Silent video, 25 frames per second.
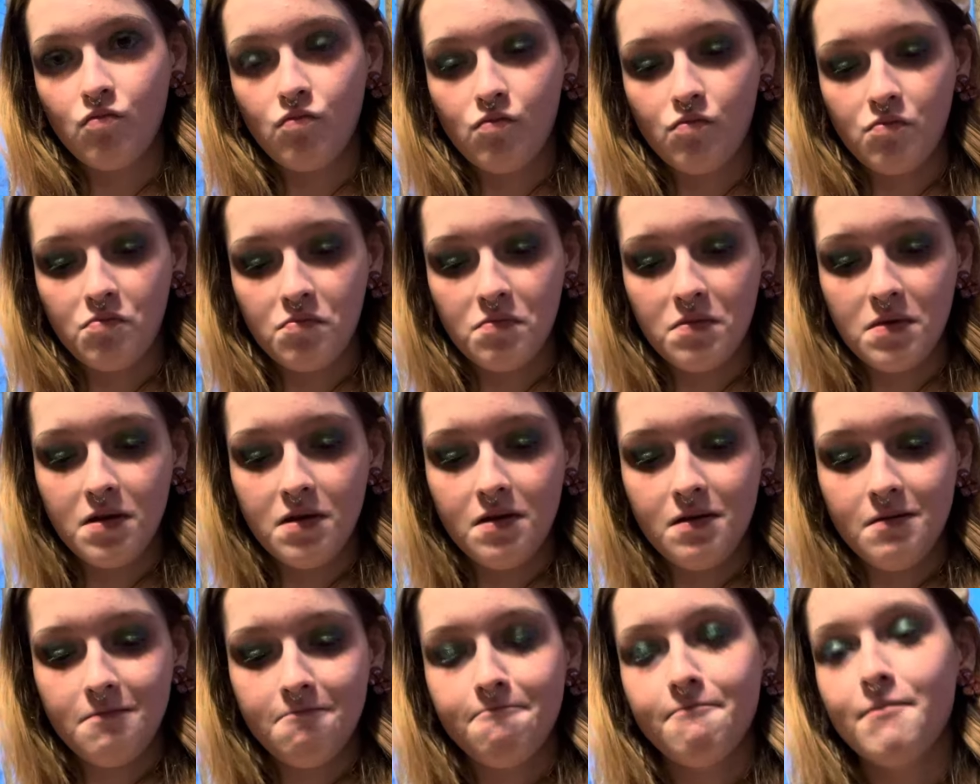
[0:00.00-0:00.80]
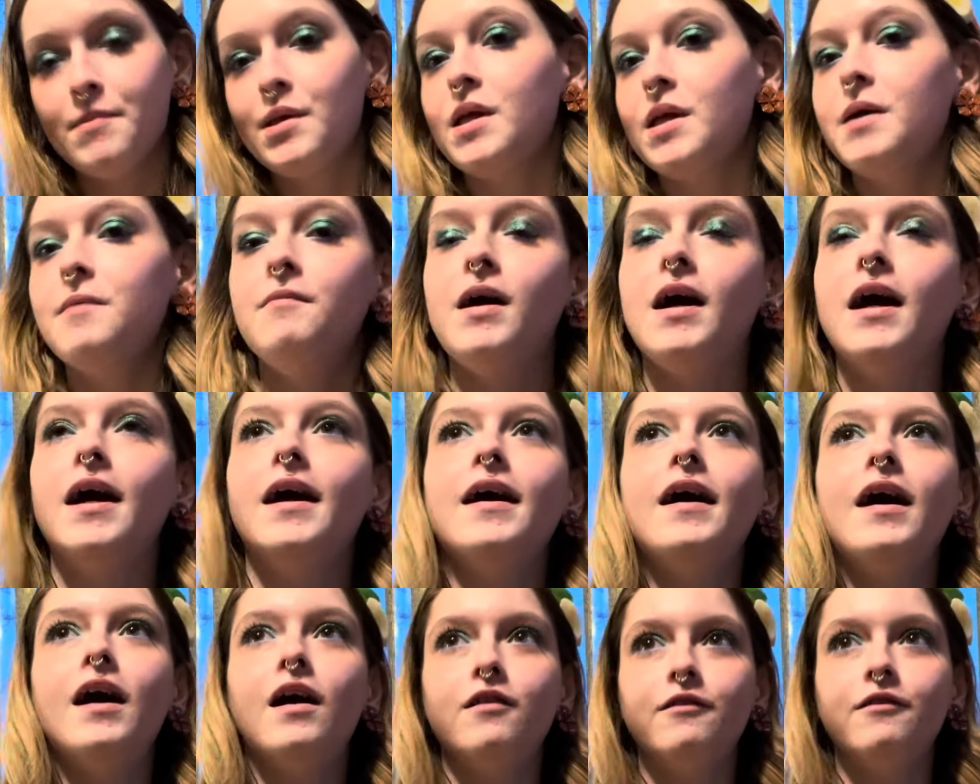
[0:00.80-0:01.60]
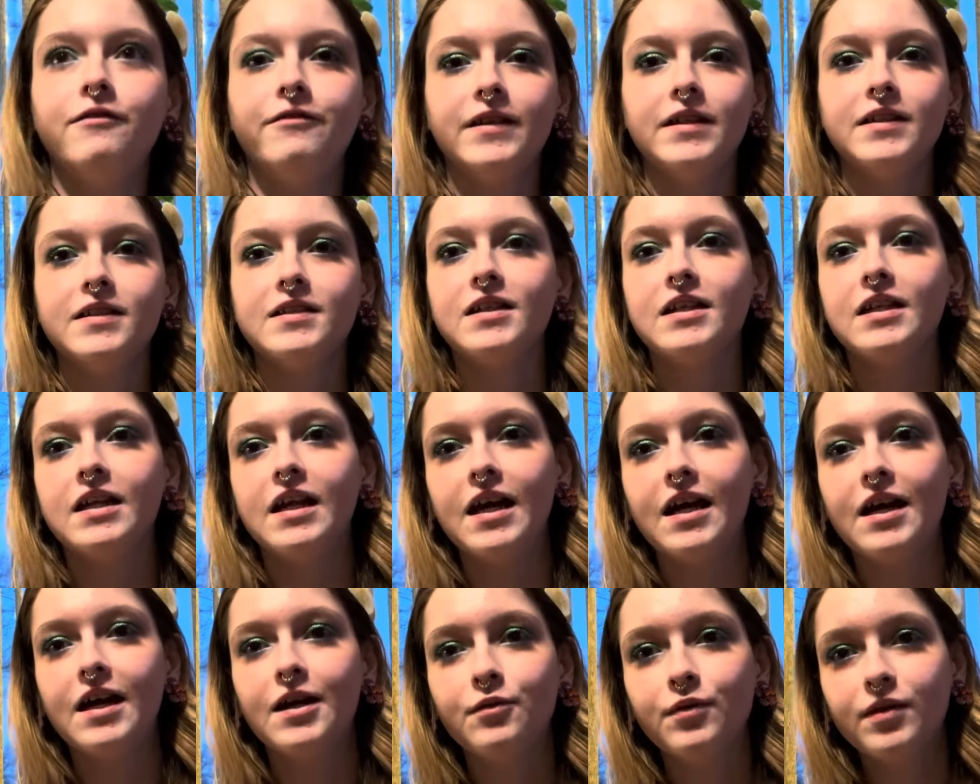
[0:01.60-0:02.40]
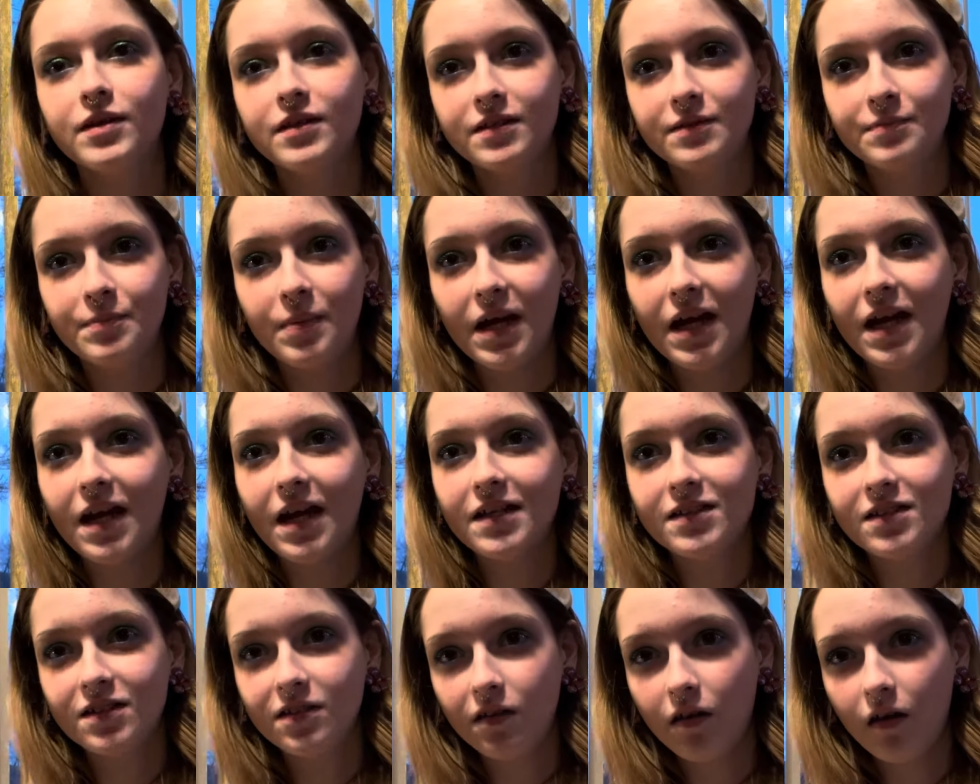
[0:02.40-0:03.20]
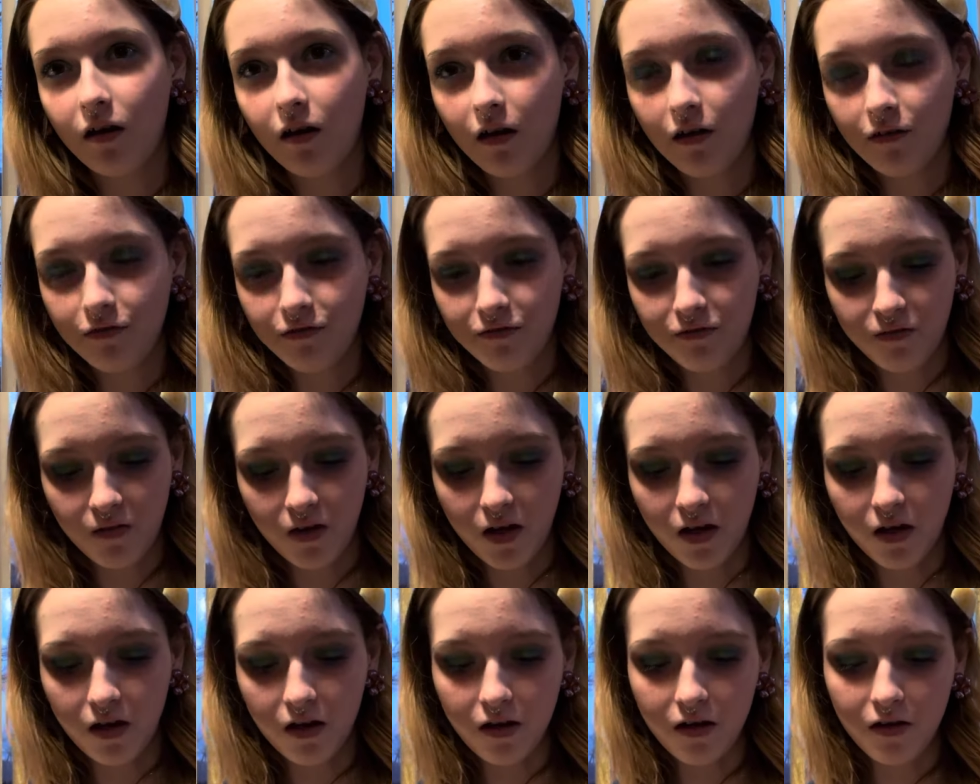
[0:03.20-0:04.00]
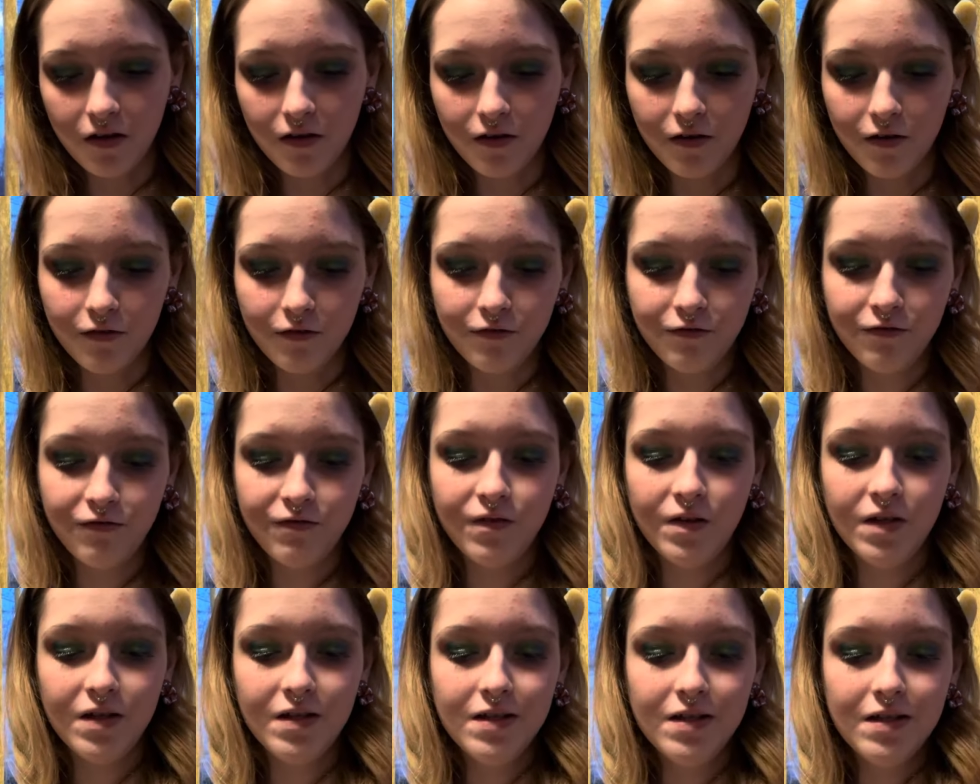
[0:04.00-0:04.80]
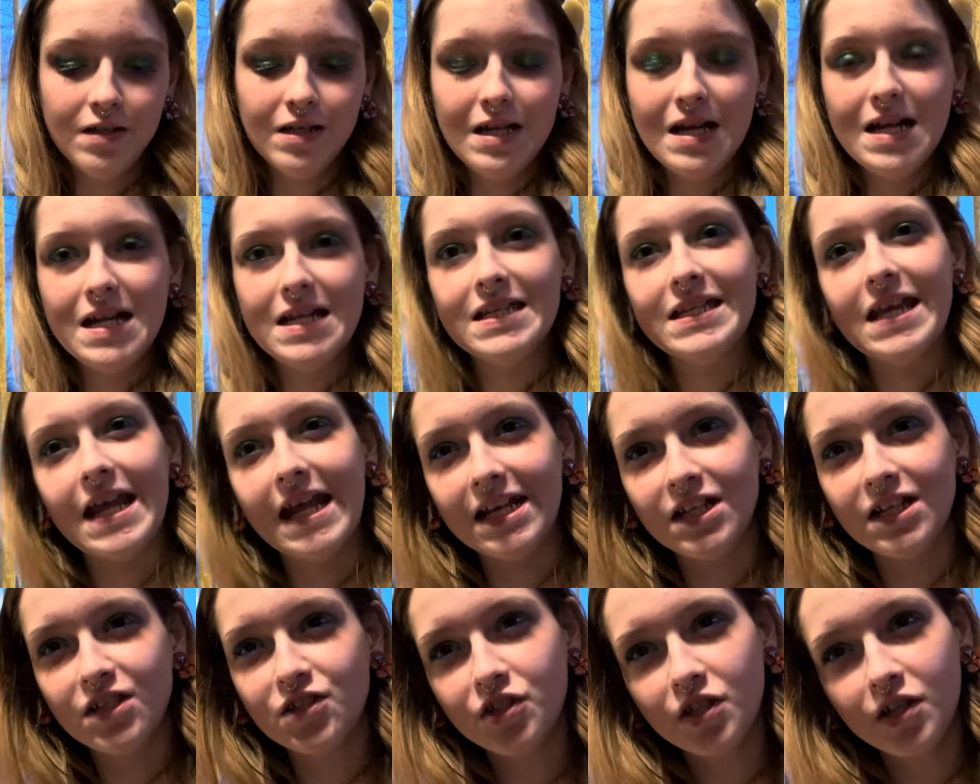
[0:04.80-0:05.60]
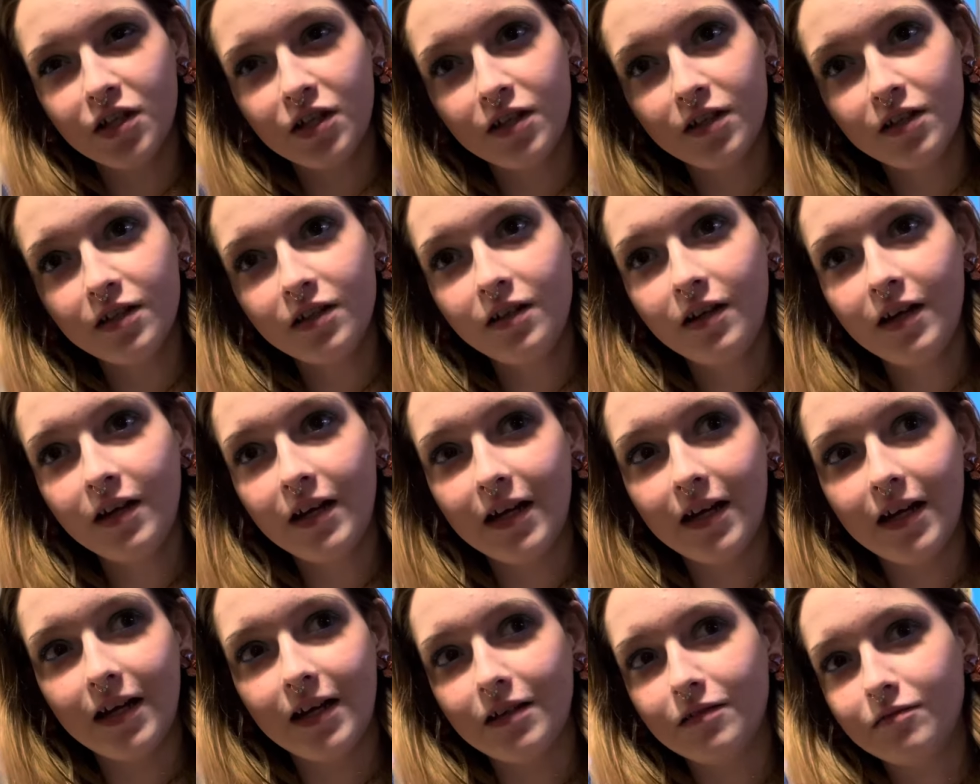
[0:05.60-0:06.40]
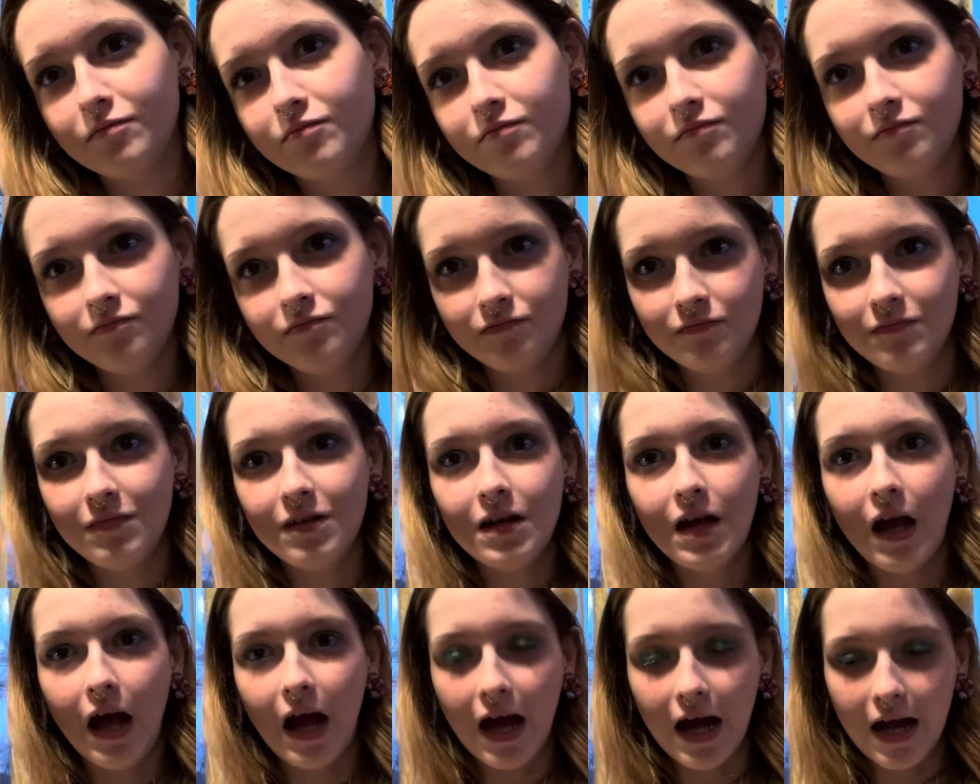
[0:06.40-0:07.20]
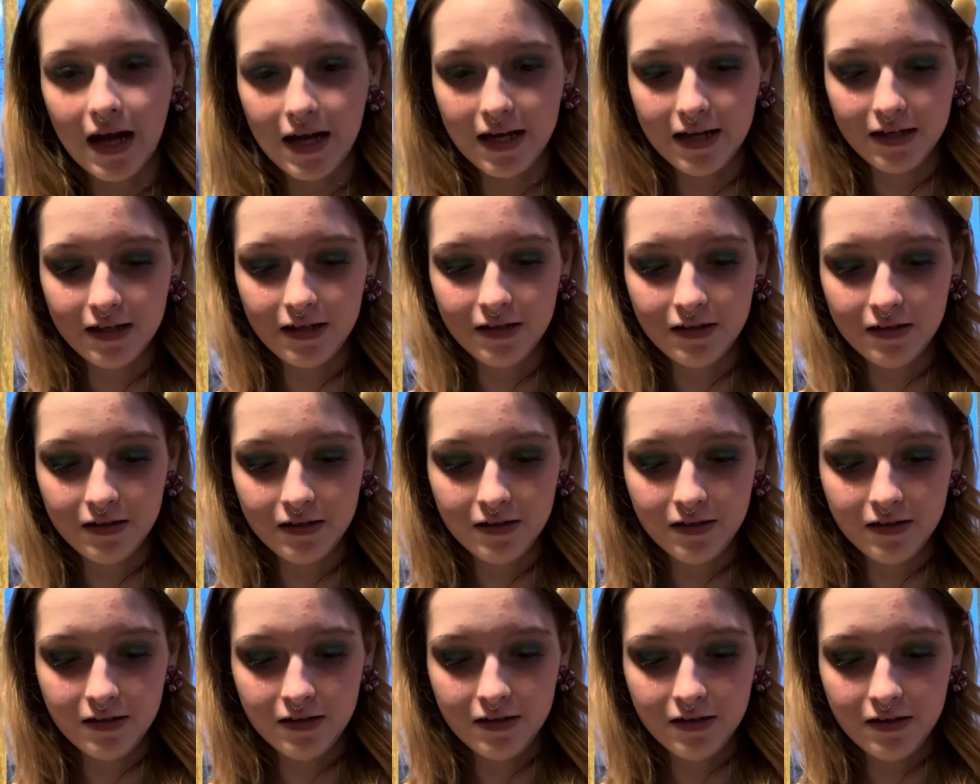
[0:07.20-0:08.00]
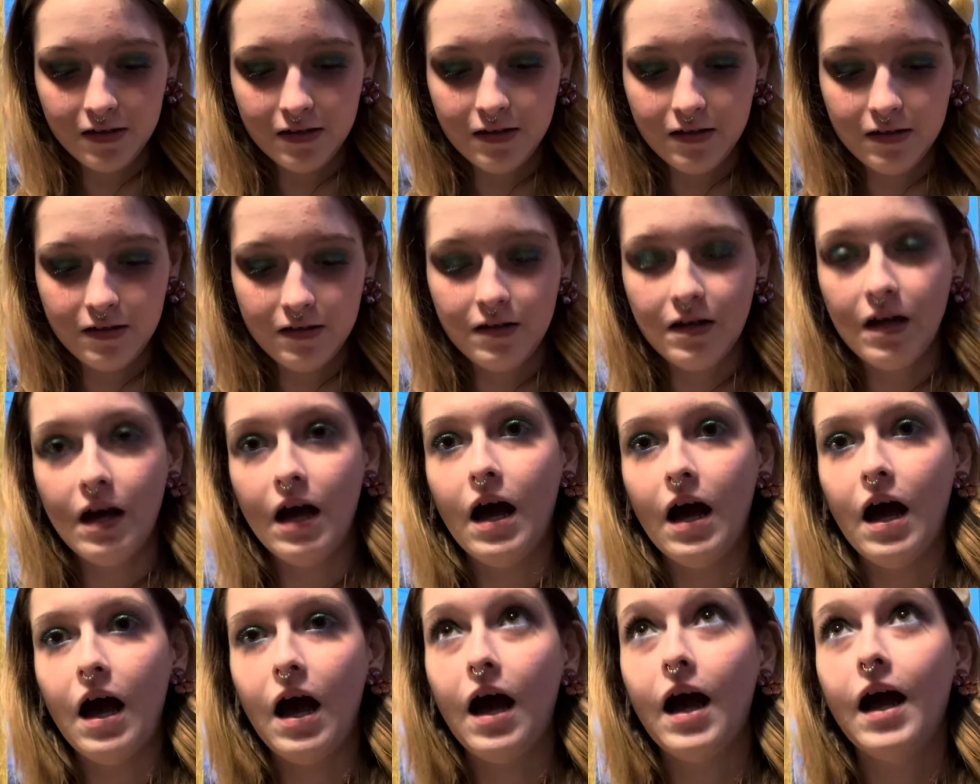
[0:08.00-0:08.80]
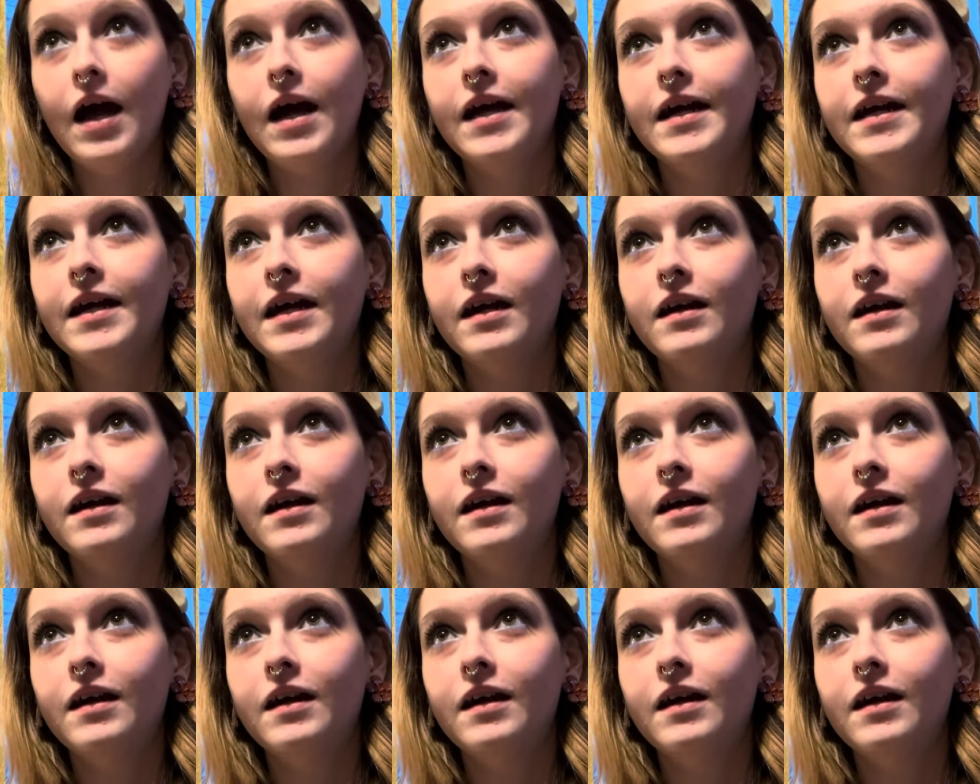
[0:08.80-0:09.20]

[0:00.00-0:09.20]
was and what you did? My outfit today was based off of nature and I. What were you? I.